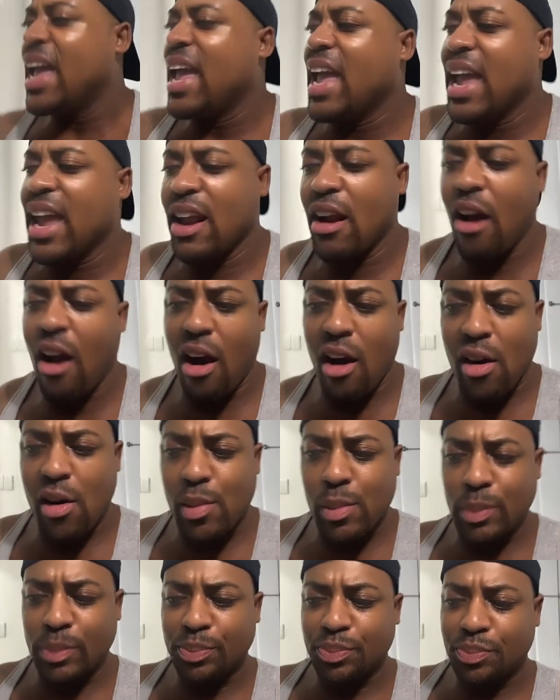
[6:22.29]

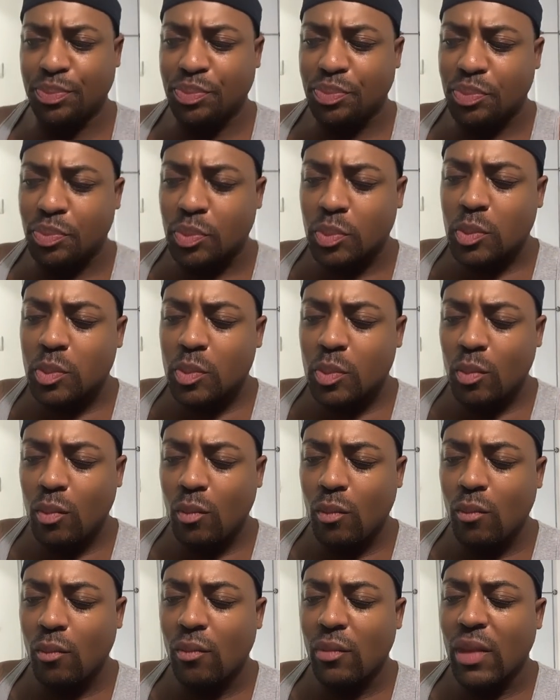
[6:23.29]
And
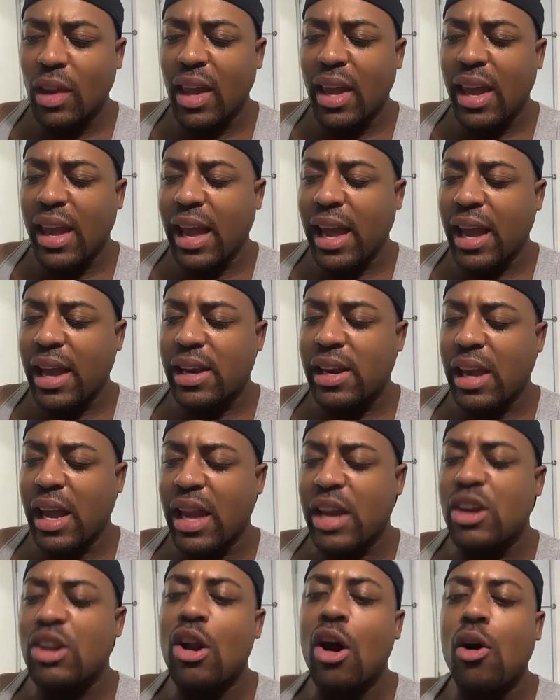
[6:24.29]

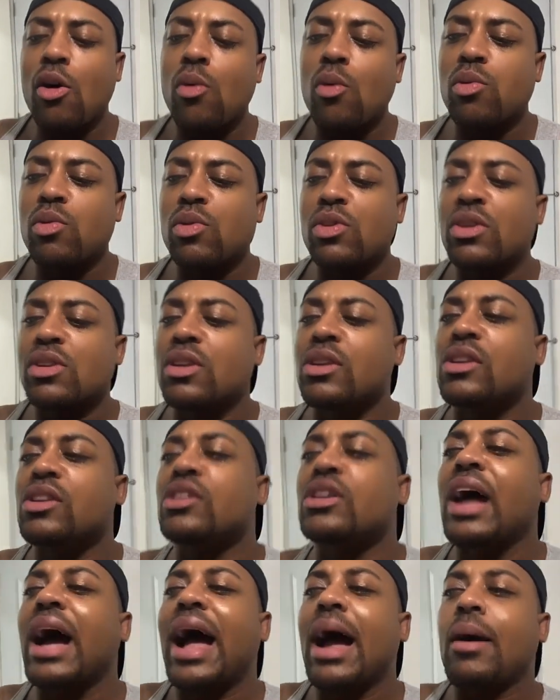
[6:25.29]
no,
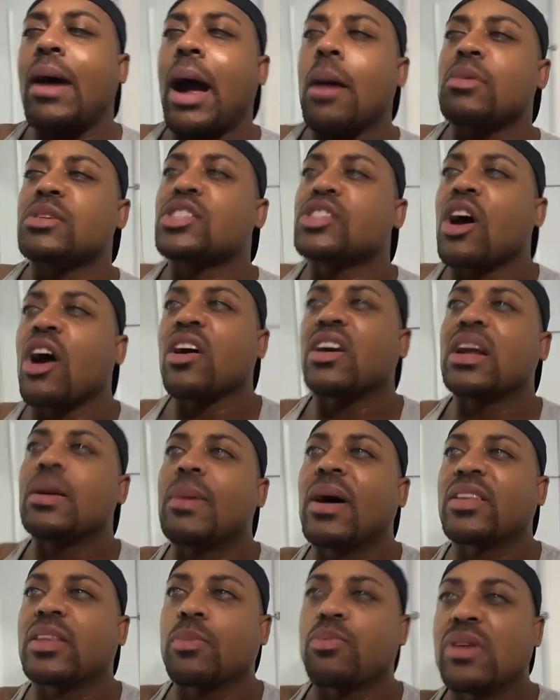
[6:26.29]
I was talking
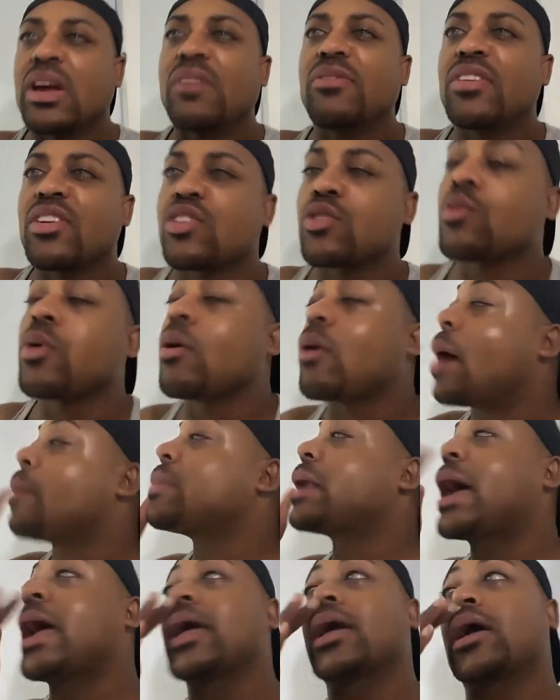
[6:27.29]
about the previous quote.
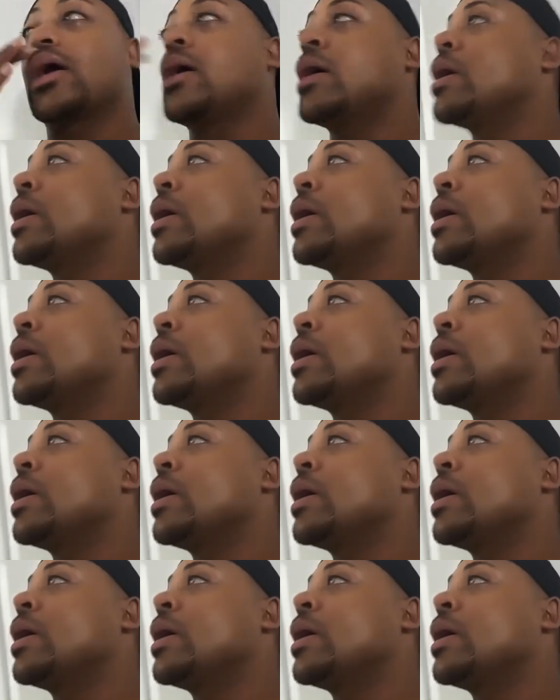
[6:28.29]
I'm like,